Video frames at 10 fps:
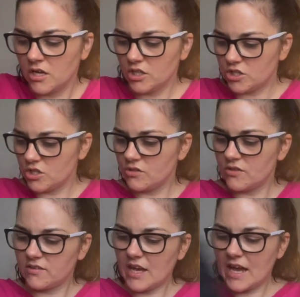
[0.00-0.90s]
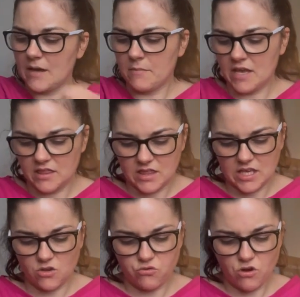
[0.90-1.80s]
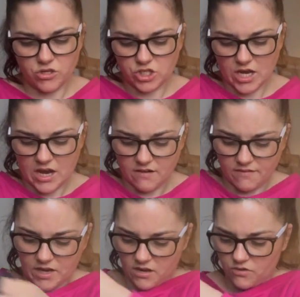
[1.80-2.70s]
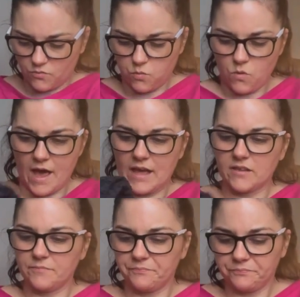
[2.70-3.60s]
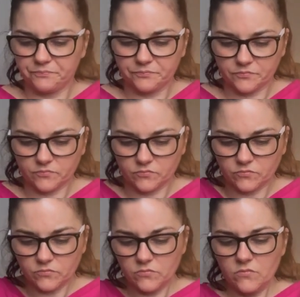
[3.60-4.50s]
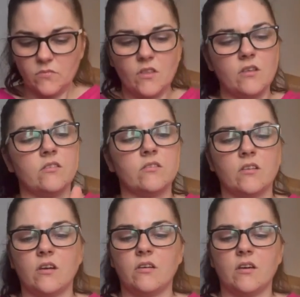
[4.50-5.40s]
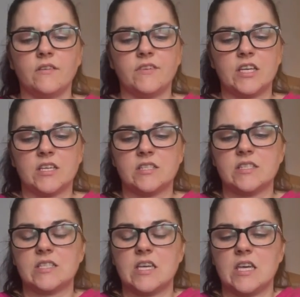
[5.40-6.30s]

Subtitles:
You do the same in the crotch area as well. So if you can see